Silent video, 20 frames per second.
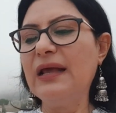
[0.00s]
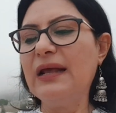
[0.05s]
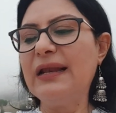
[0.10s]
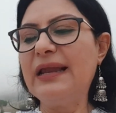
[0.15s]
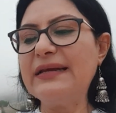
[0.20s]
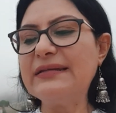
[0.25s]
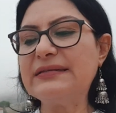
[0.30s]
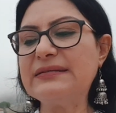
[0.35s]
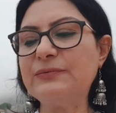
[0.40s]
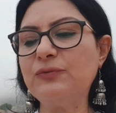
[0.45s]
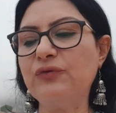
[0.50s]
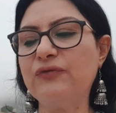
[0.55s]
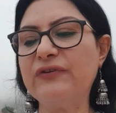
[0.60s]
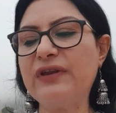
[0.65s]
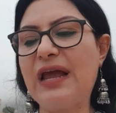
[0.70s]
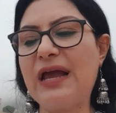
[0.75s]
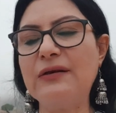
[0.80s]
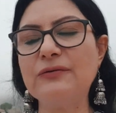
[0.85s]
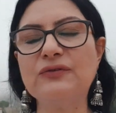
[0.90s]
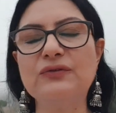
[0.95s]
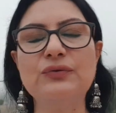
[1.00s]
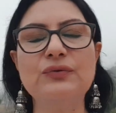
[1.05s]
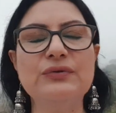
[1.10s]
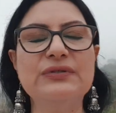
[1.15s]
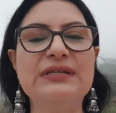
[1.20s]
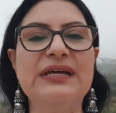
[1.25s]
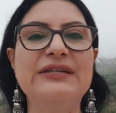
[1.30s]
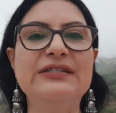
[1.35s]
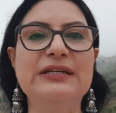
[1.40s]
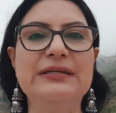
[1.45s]
Let's move now to
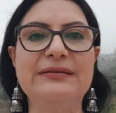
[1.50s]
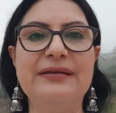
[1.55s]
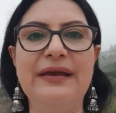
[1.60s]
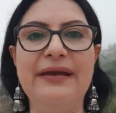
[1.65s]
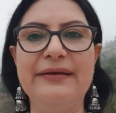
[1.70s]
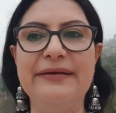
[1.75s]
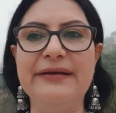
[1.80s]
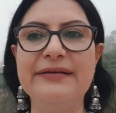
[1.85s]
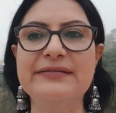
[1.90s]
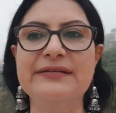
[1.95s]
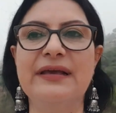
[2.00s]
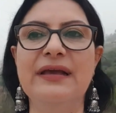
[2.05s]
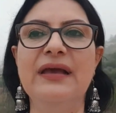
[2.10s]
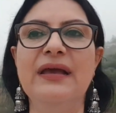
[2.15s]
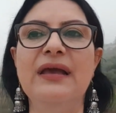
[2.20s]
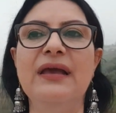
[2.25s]
Sagittarius.